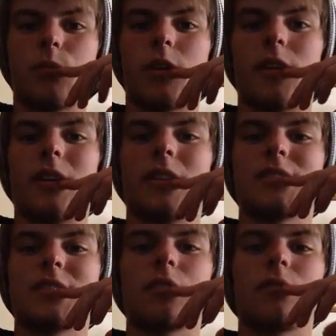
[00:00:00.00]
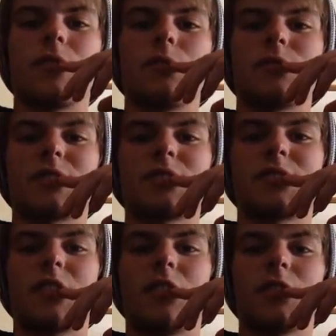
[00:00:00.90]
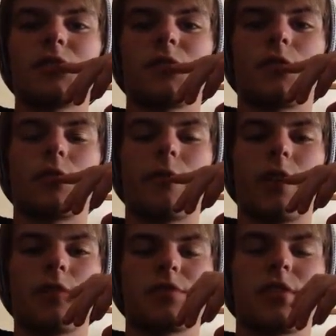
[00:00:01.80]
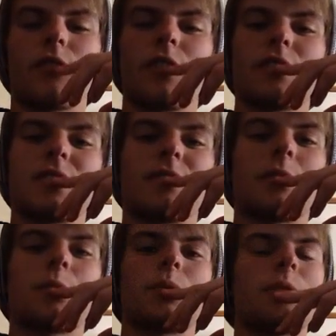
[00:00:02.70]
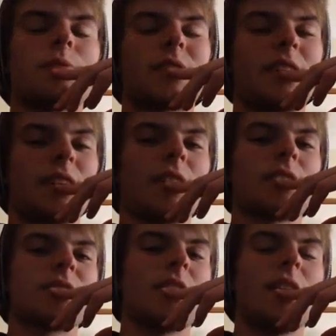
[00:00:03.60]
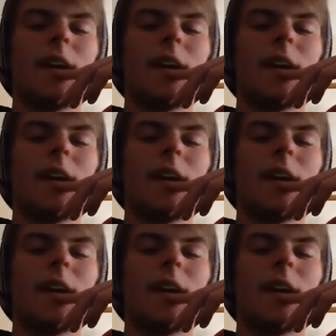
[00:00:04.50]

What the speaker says: where instead of using stars for a 5-star rating they will use Ks.